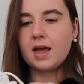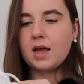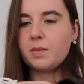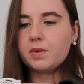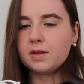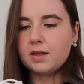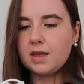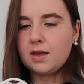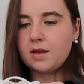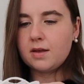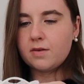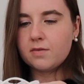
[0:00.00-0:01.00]
I
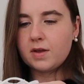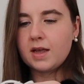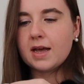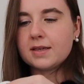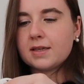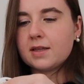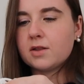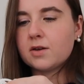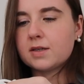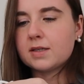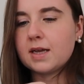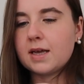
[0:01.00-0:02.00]
believe, yes, it
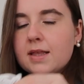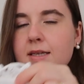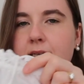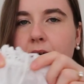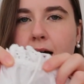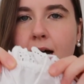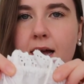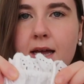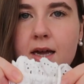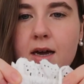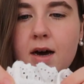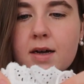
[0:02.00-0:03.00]
looks like the
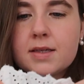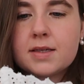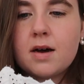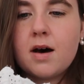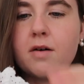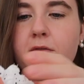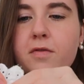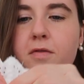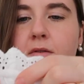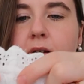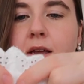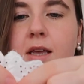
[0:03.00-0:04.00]
tie cuts
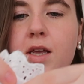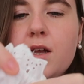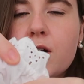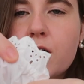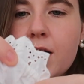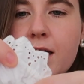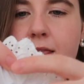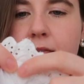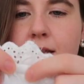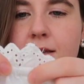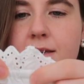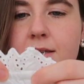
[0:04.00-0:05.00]
off here at
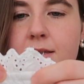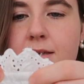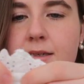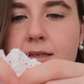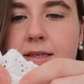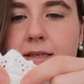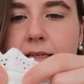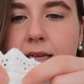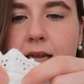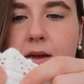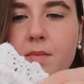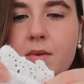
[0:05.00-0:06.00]
this
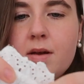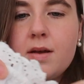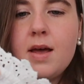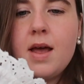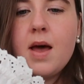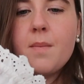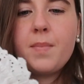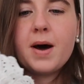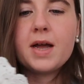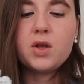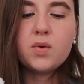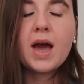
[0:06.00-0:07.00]
seam,
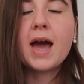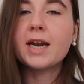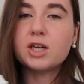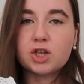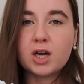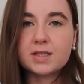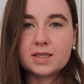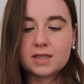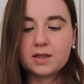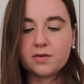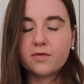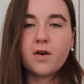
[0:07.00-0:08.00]
but you can
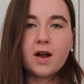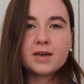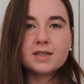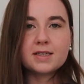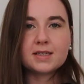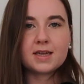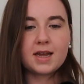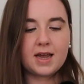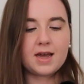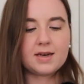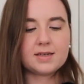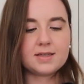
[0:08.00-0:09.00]
adjust the front
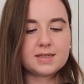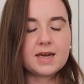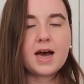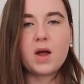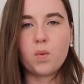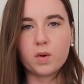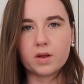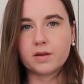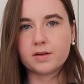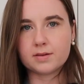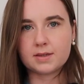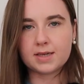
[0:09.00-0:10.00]
and the tie
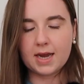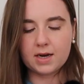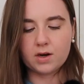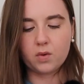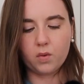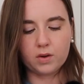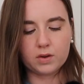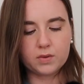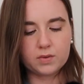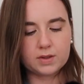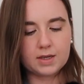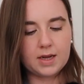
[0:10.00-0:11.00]
will tighten or
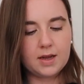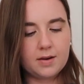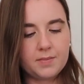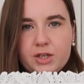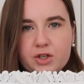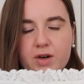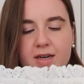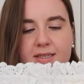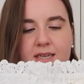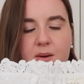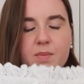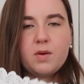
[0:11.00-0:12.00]
loosen it. This
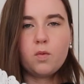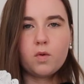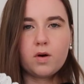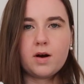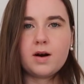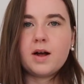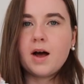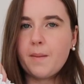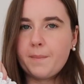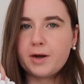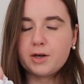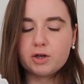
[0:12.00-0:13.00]
dress can be worn
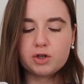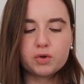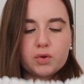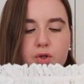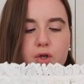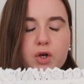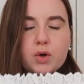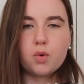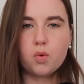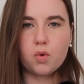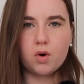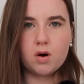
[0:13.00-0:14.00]
up on your shoulder
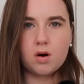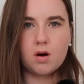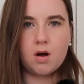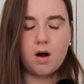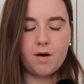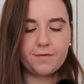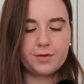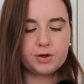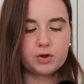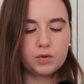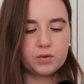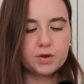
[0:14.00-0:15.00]
or off the
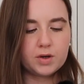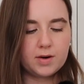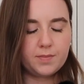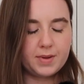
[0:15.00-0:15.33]
shoulder